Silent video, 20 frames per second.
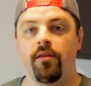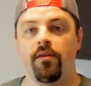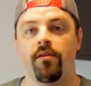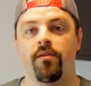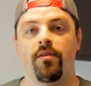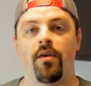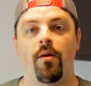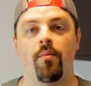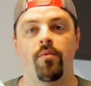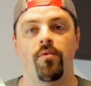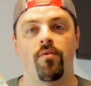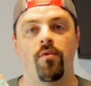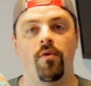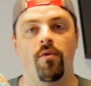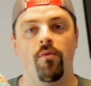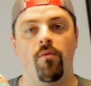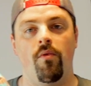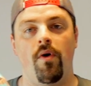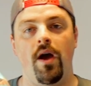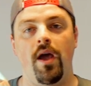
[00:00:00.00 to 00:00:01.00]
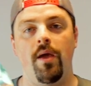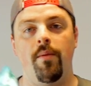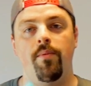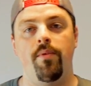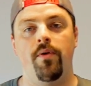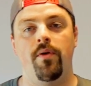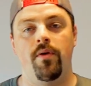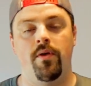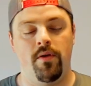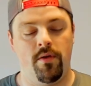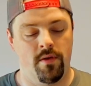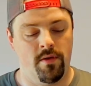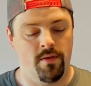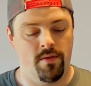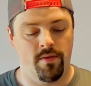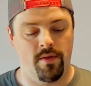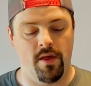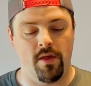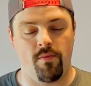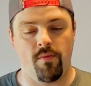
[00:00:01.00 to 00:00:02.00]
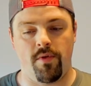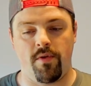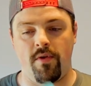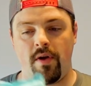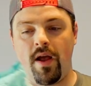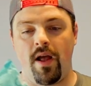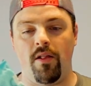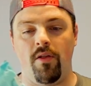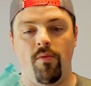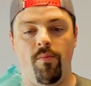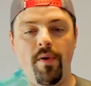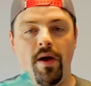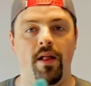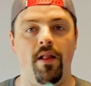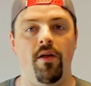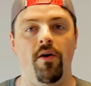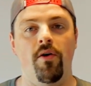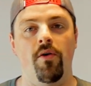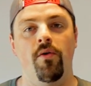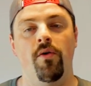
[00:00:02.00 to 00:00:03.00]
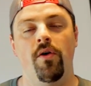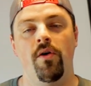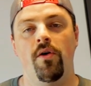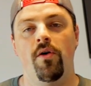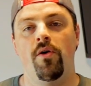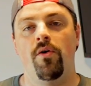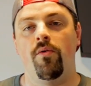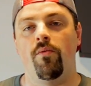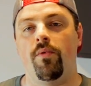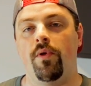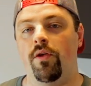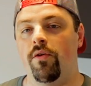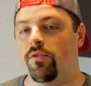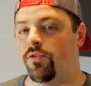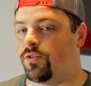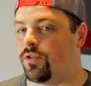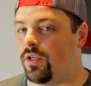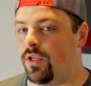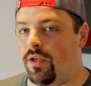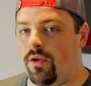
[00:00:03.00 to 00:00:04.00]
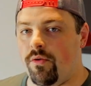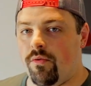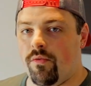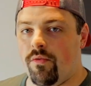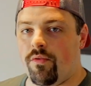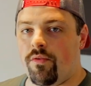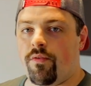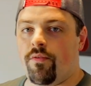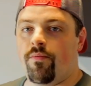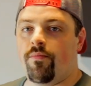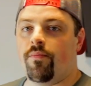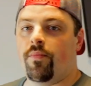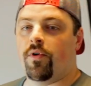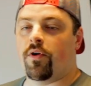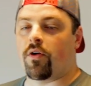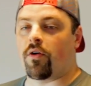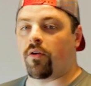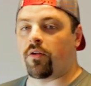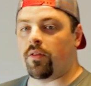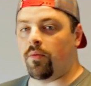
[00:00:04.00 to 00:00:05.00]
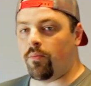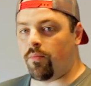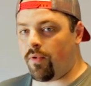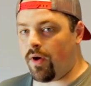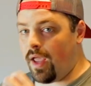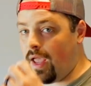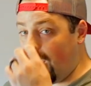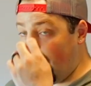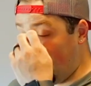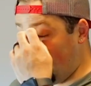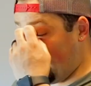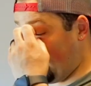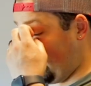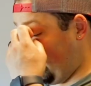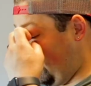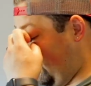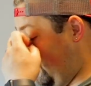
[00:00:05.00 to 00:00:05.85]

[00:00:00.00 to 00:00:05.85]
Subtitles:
some sort of wipe. These ones are Hello Bello. We usually use Kirkland brand.